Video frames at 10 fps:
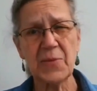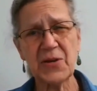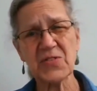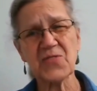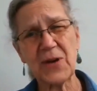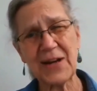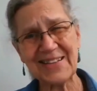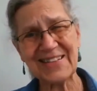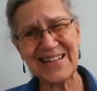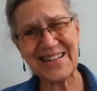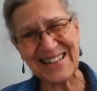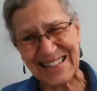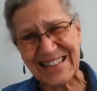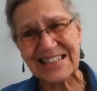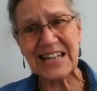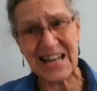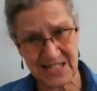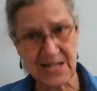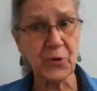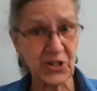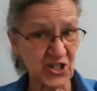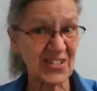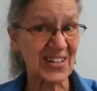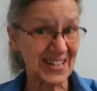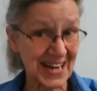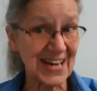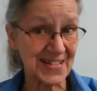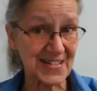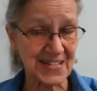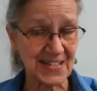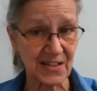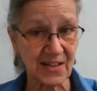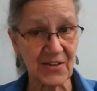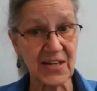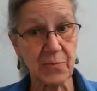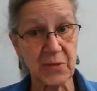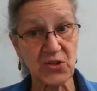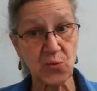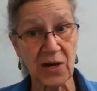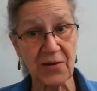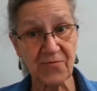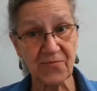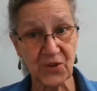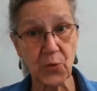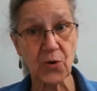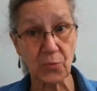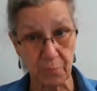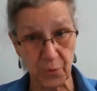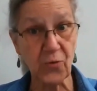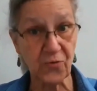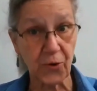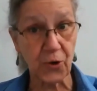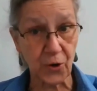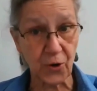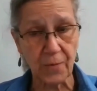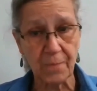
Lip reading: because, frankly, at some point she's going to need assisted living, and it means one fewer move for her.